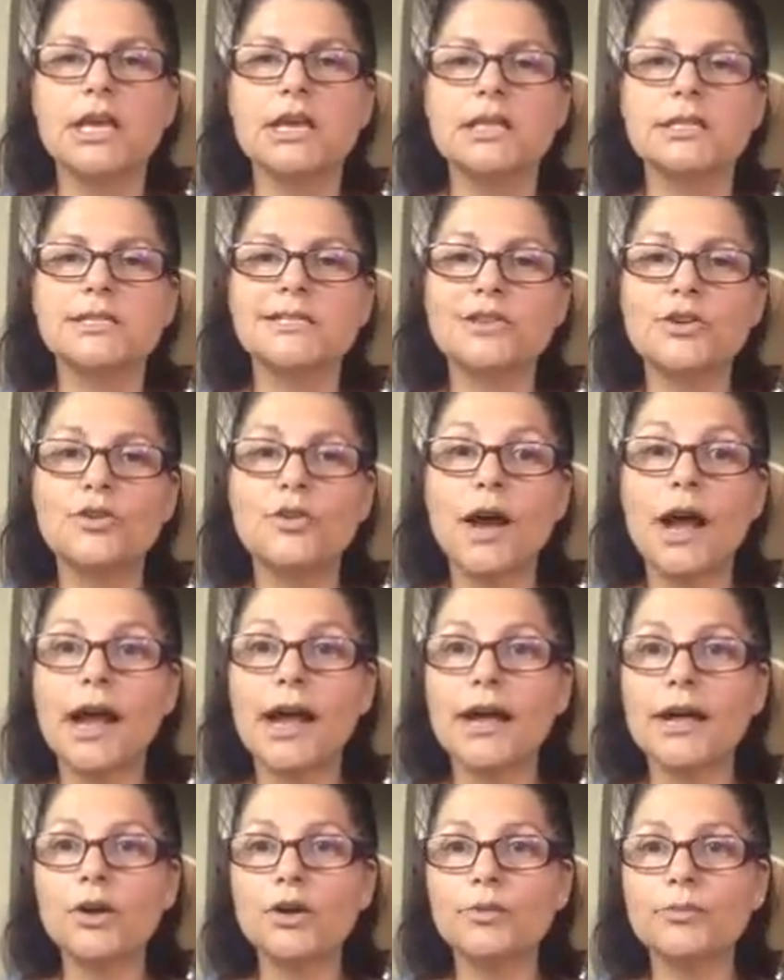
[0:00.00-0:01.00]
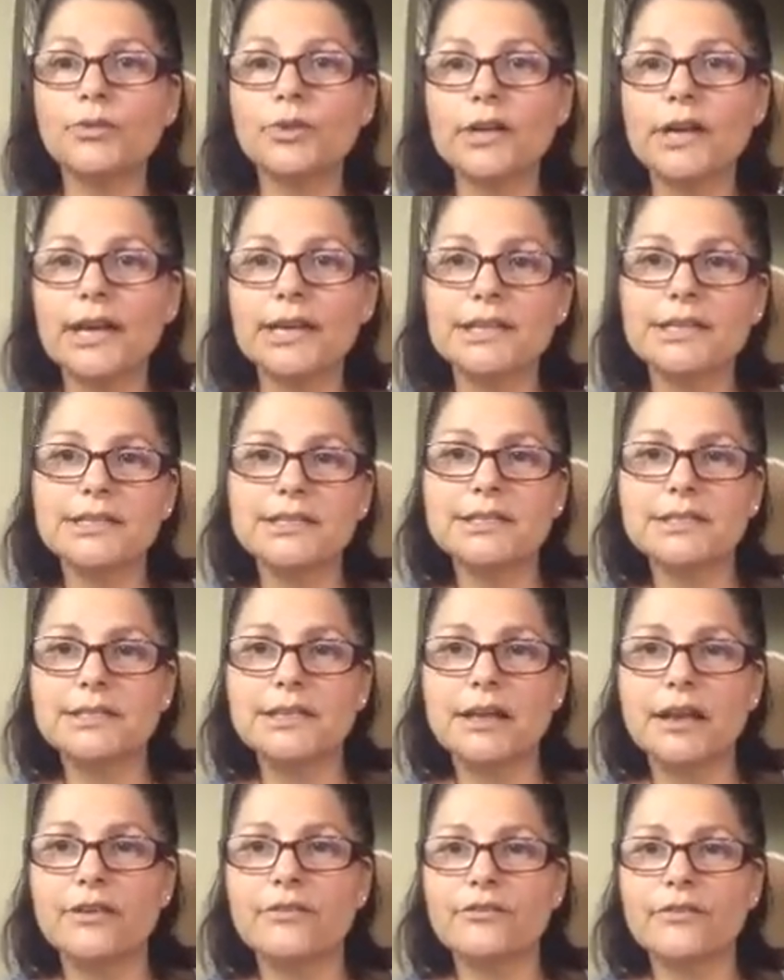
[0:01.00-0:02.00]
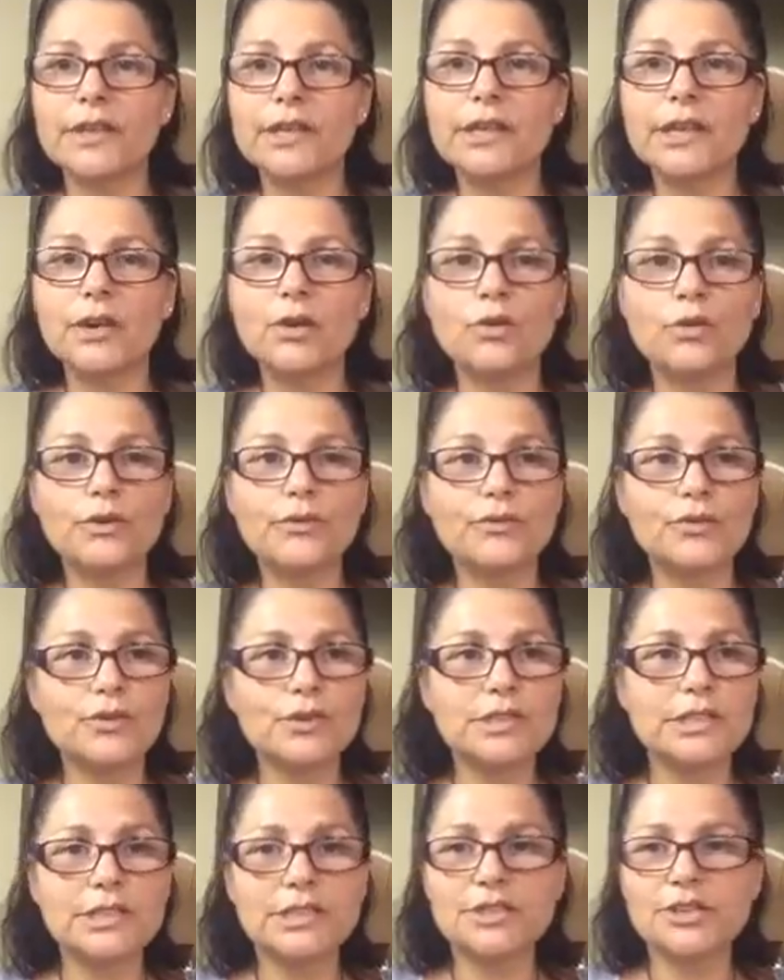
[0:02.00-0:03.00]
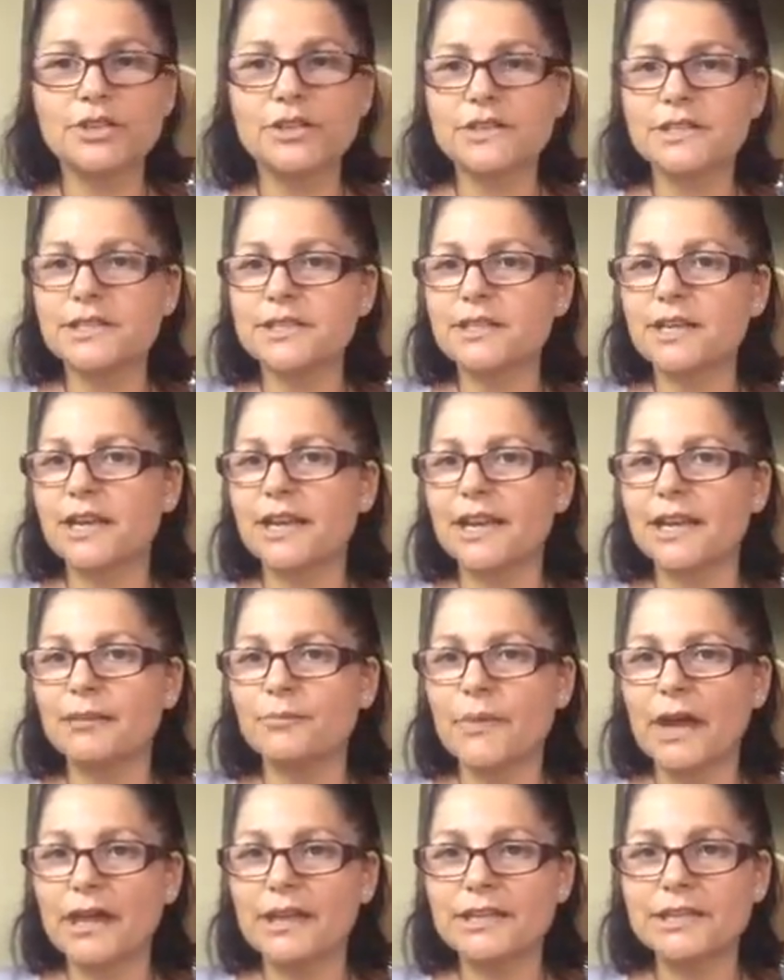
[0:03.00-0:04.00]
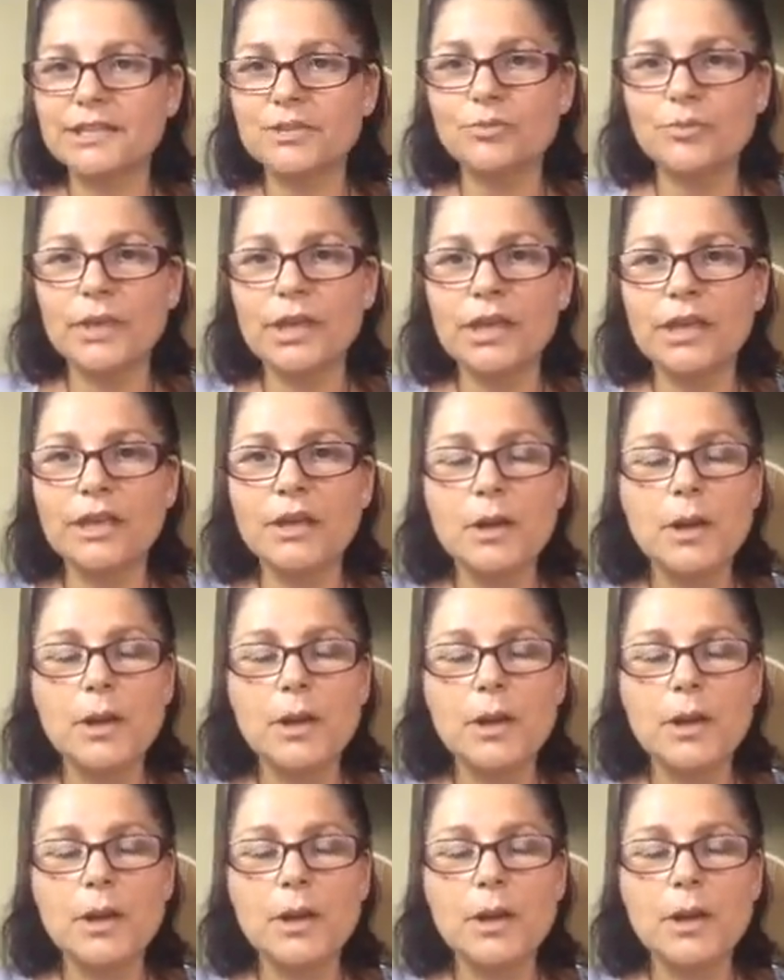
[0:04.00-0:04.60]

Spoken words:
So I hope you like this video. If you did, just get back to me.